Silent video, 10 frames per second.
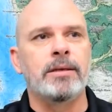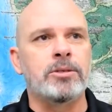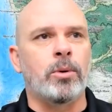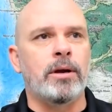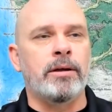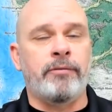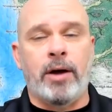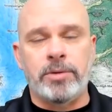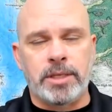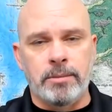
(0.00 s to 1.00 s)
To where if
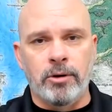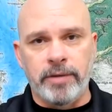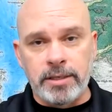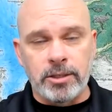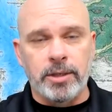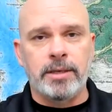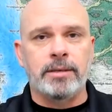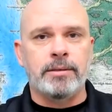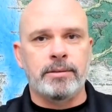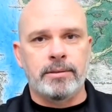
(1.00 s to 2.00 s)
I was going to move into it,
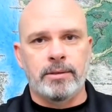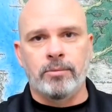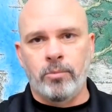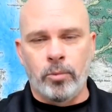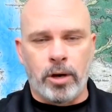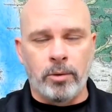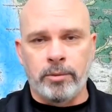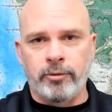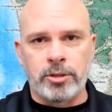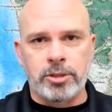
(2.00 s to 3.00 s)

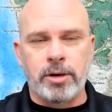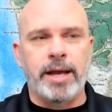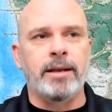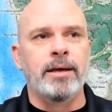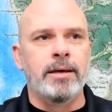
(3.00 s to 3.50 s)
hardwood floors are great